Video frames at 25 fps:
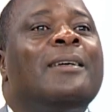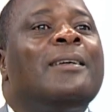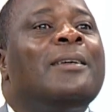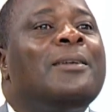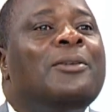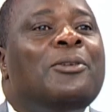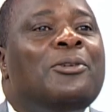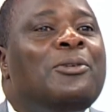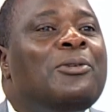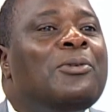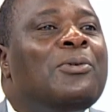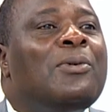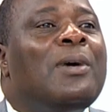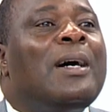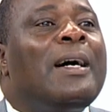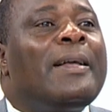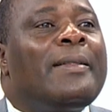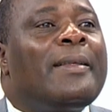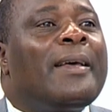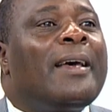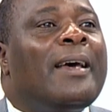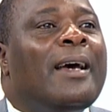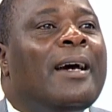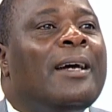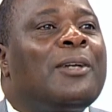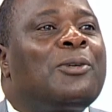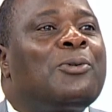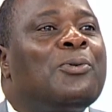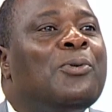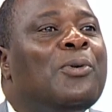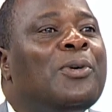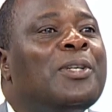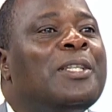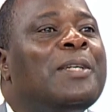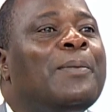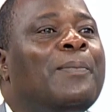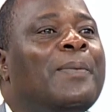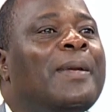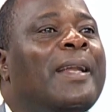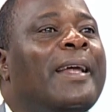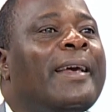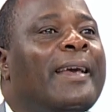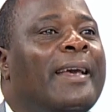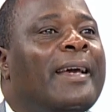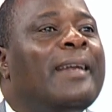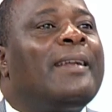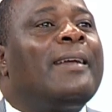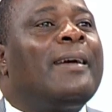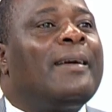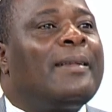you are there to worship
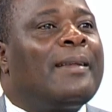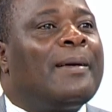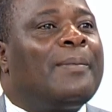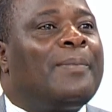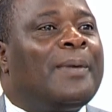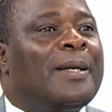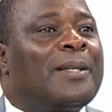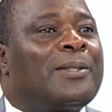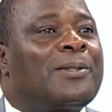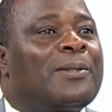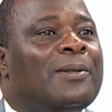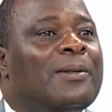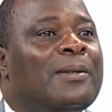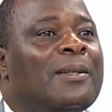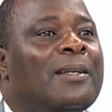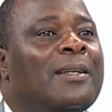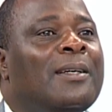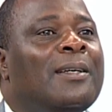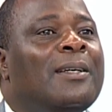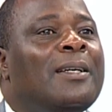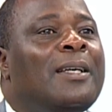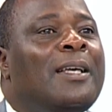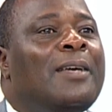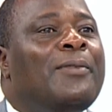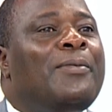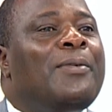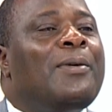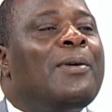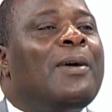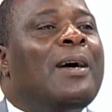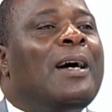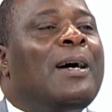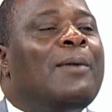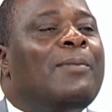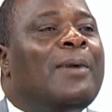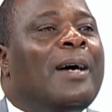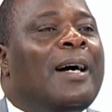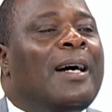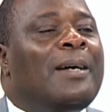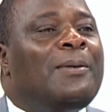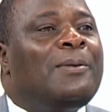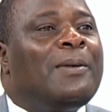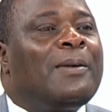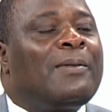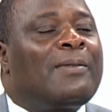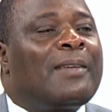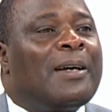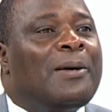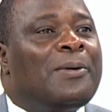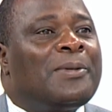like another person. If you have
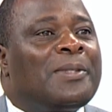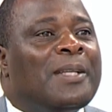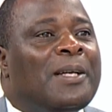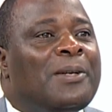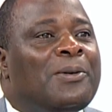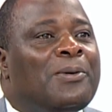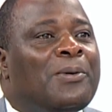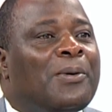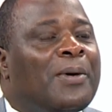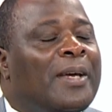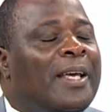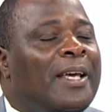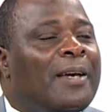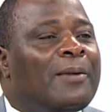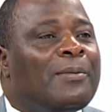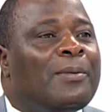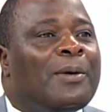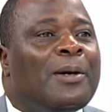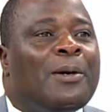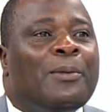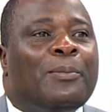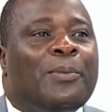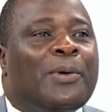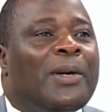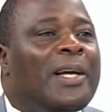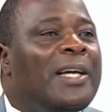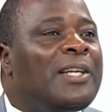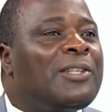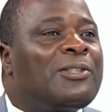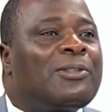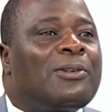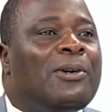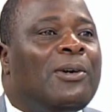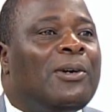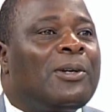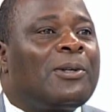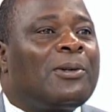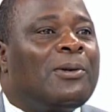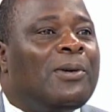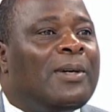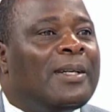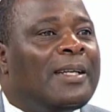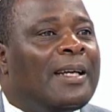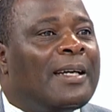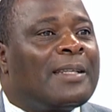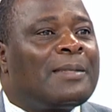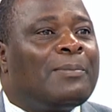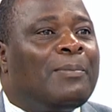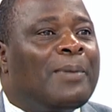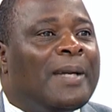100,000 to give, praise God. God
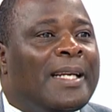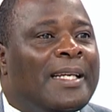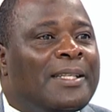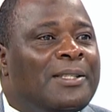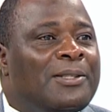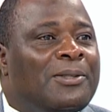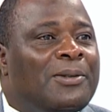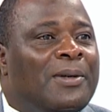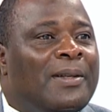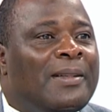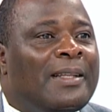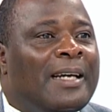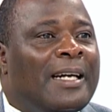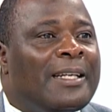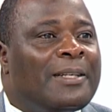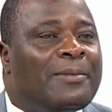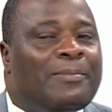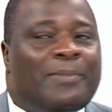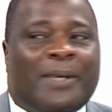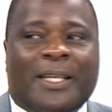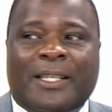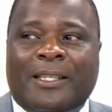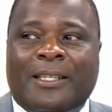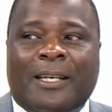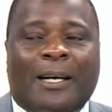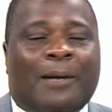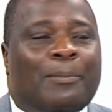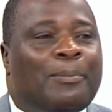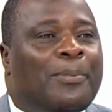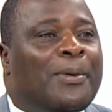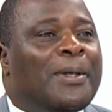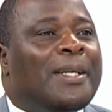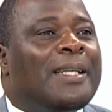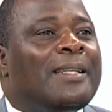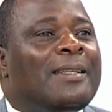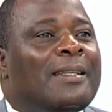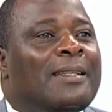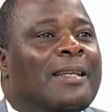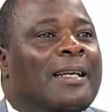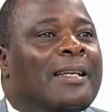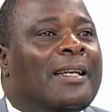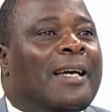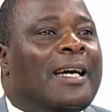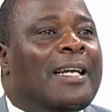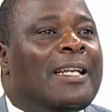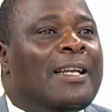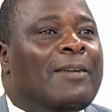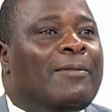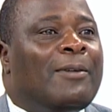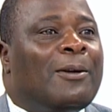has blessed you in that measure. Put it in an
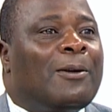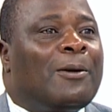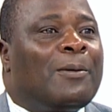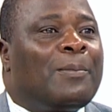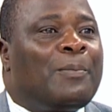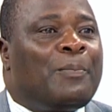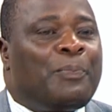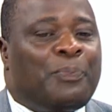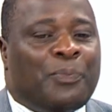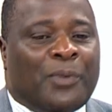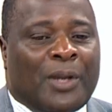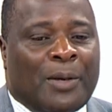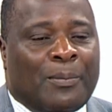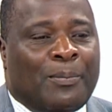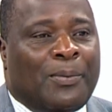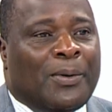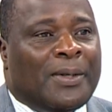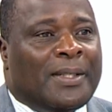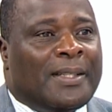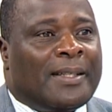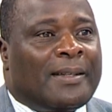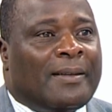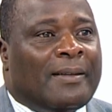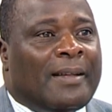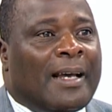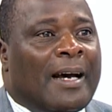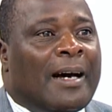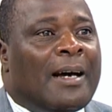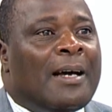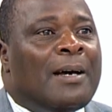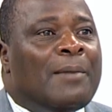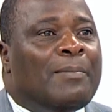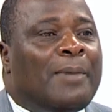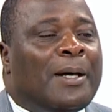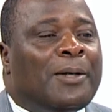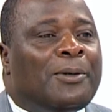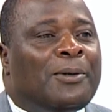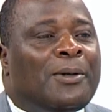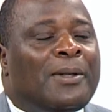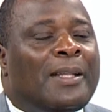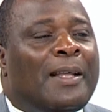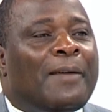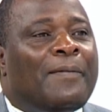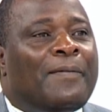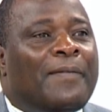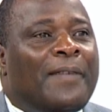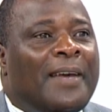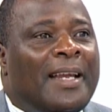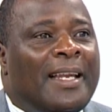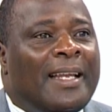envelope, put it there. But you know, the
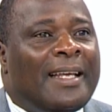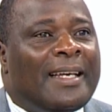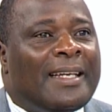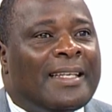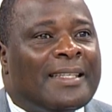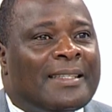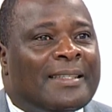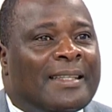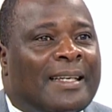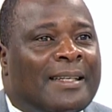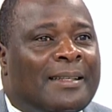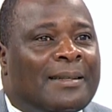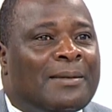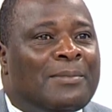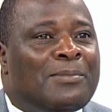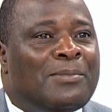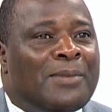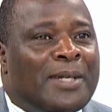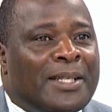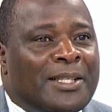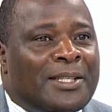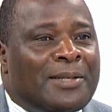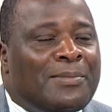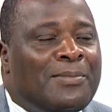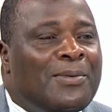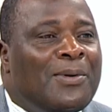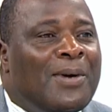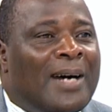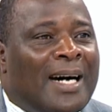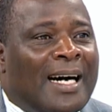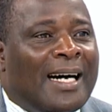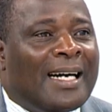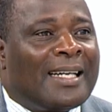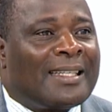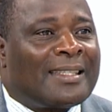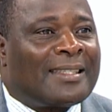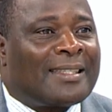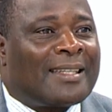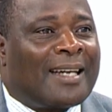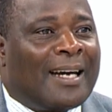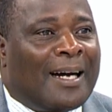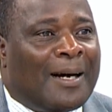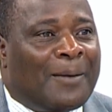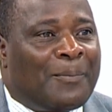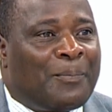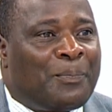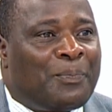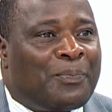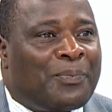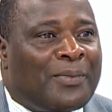feeling is that Mheshimiwa has
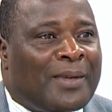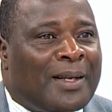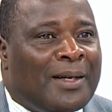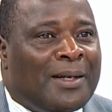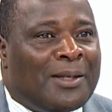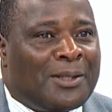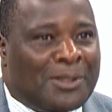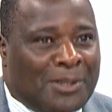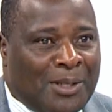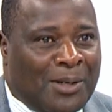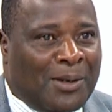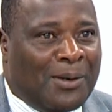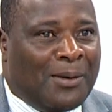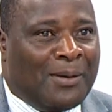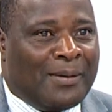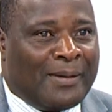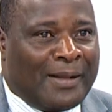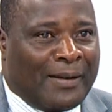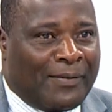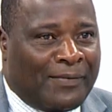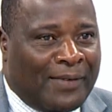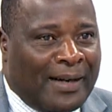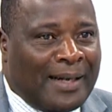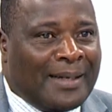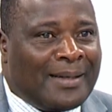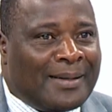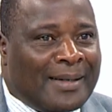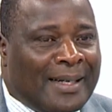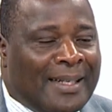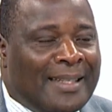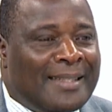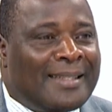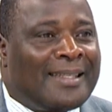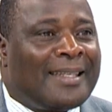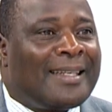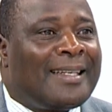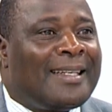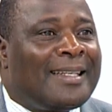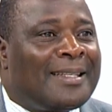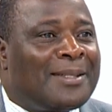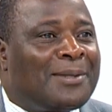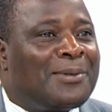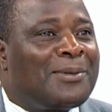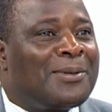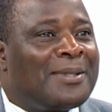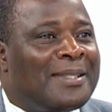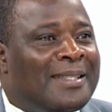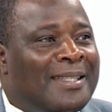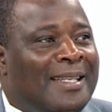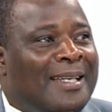come. So the fundraising is
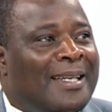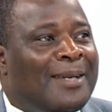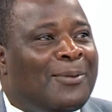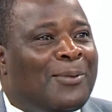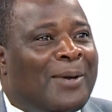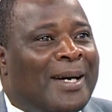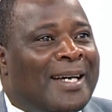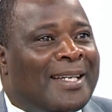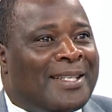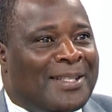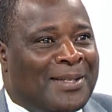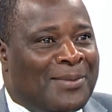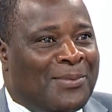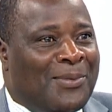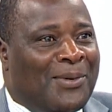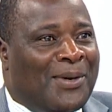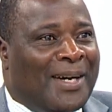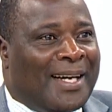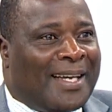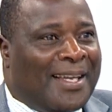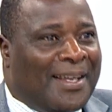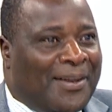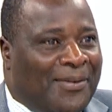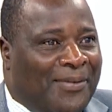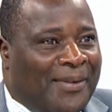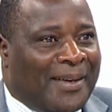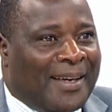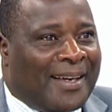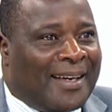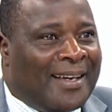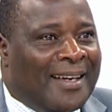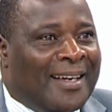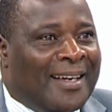to see Waheshimiwa giving.